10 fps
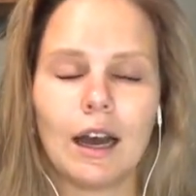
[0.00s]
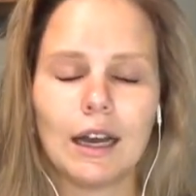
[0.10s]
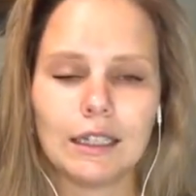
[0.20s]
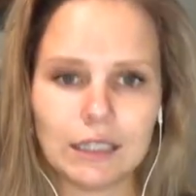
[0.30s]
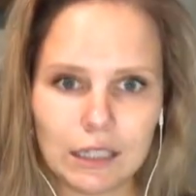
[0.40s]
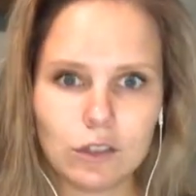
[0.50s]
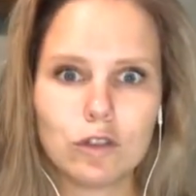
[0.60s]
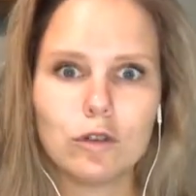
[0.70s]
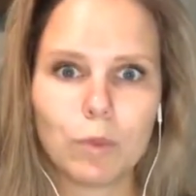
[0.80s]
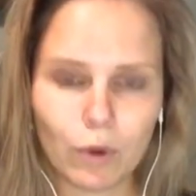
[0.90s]
I need
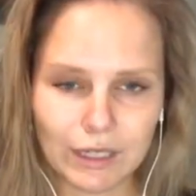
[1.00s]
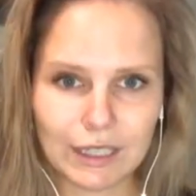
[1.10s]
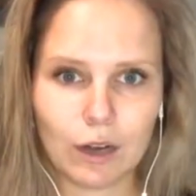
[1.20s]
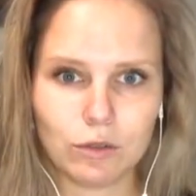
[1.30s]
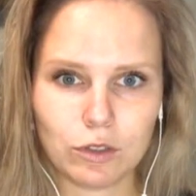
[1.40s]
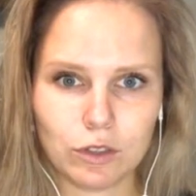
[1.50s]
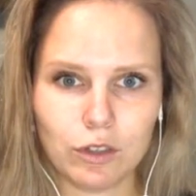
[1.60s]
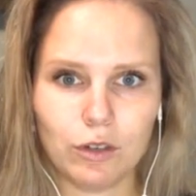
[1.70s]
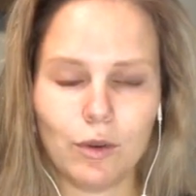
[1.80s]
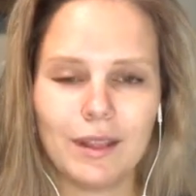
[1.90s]
to point out to
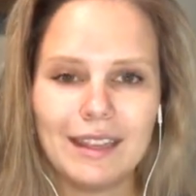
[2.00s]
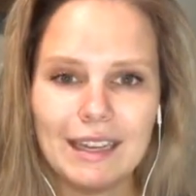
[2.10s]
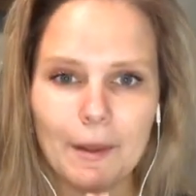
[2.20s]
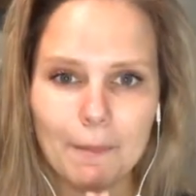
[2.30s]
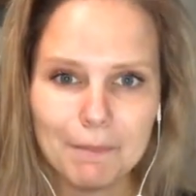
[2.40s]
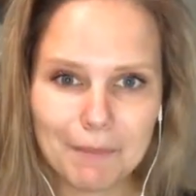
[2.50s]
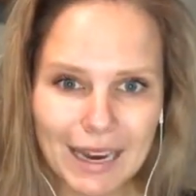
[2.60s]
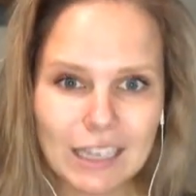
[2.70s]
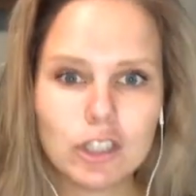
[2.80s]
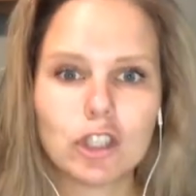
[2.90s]
you the
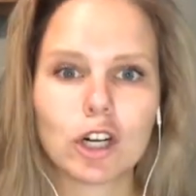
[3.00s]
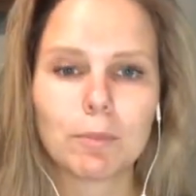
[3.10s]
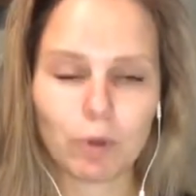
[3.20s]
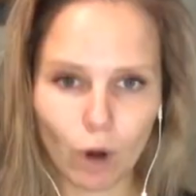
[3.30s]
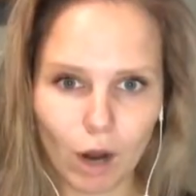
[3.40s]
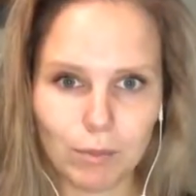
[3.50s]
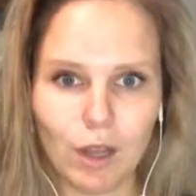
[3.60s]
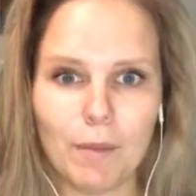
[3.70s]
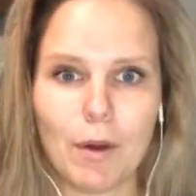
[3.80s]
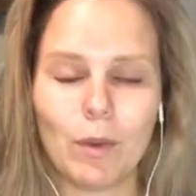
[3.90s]
major
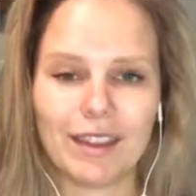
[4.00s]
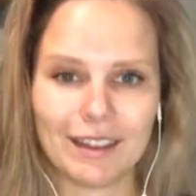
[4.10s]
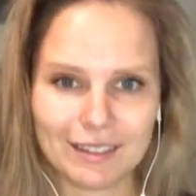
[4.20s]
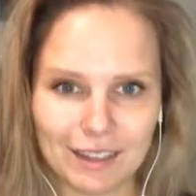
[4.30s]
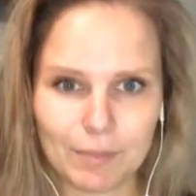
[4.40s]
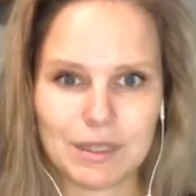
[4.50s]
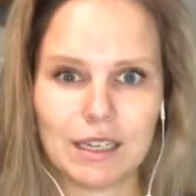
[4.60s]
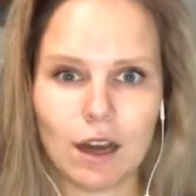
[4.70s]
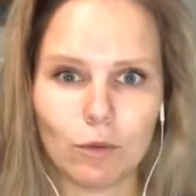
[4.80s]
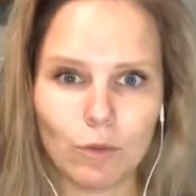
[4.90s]
problem with accepting
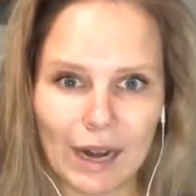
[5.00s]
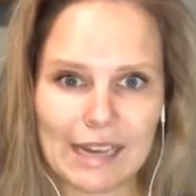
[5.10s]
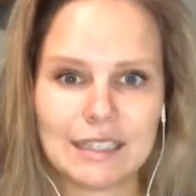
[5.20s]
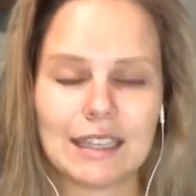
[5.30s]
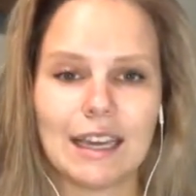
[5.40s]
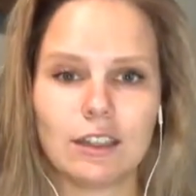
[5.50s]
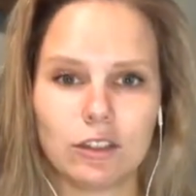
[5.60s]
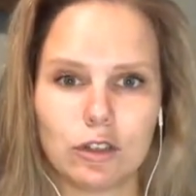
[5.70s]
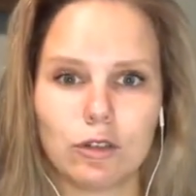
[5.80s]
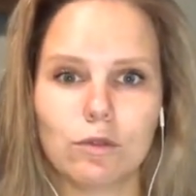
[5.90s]
a rate that is
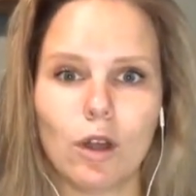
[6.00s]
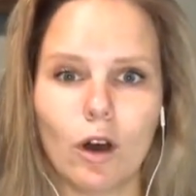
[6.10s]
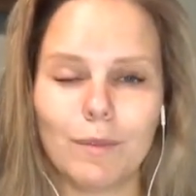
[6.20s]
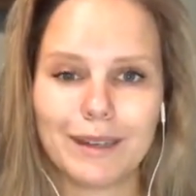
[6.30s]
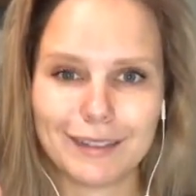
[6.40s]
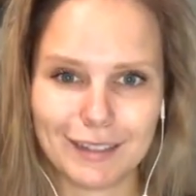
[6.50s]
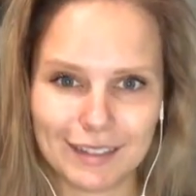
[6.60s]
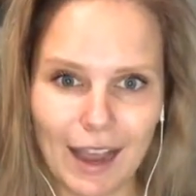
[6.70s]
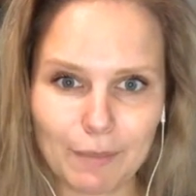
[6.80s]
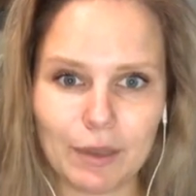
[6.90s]
too low, because this
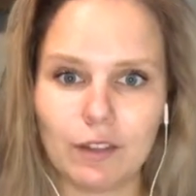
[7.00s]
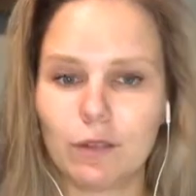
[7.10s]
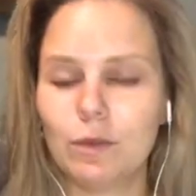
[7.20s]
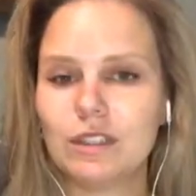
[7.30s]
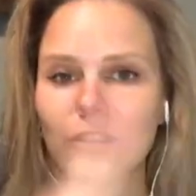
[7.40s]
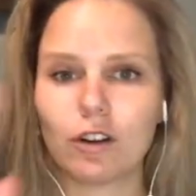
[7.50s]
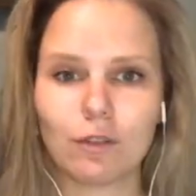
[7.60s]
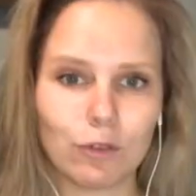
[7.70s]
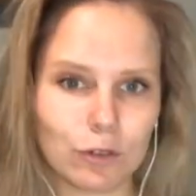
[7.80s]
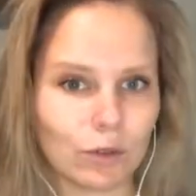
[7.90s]
happens. We start our
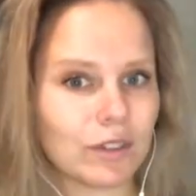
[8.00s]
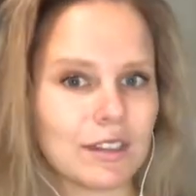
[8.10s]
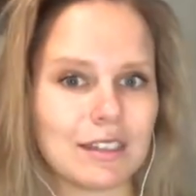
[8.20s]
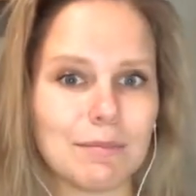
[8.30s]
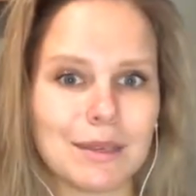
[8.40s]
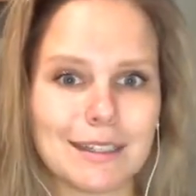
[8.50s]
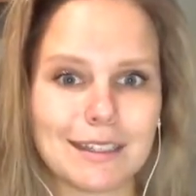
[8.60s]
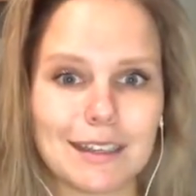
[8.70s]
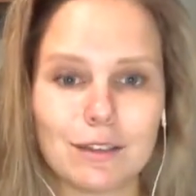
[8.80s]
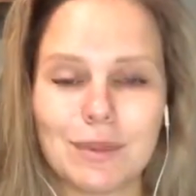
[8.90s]
virtual assistant
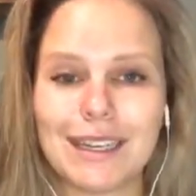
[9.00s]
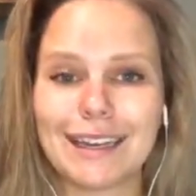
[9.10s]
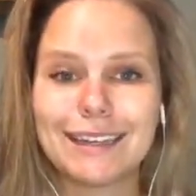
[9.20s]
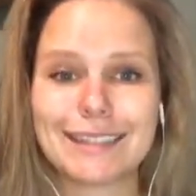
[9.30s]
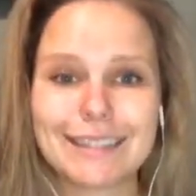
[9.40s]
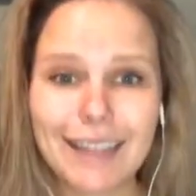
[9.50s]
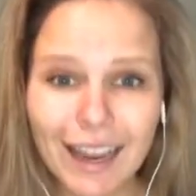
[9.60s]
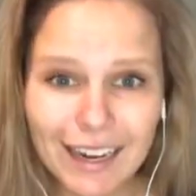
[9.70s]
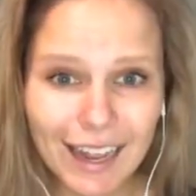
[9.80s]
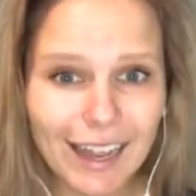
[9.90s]
businesses. We get
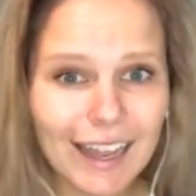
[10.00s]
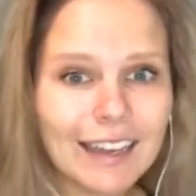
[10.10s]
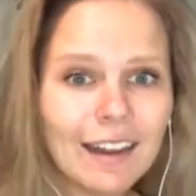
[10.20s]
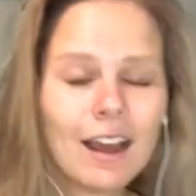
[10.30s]
excited.